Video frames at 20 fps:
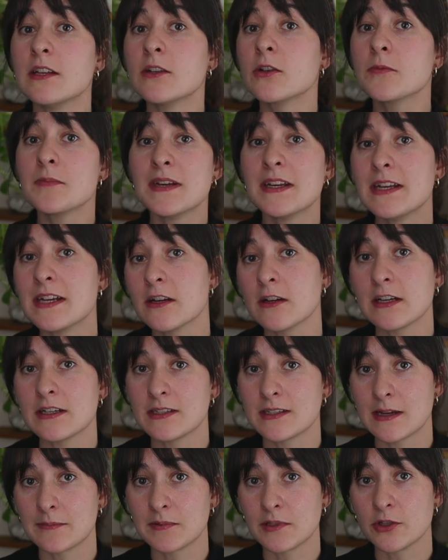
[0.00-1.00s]
Intermediary
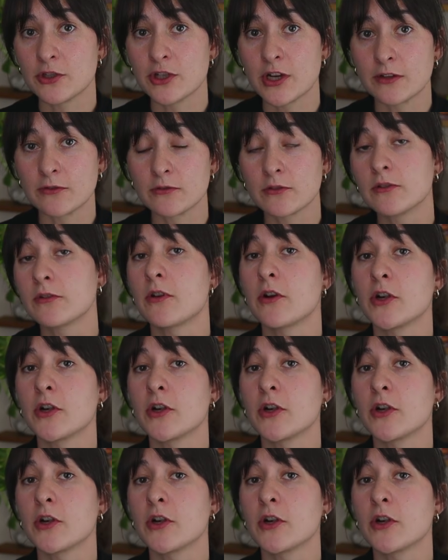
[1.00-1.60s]
steps in general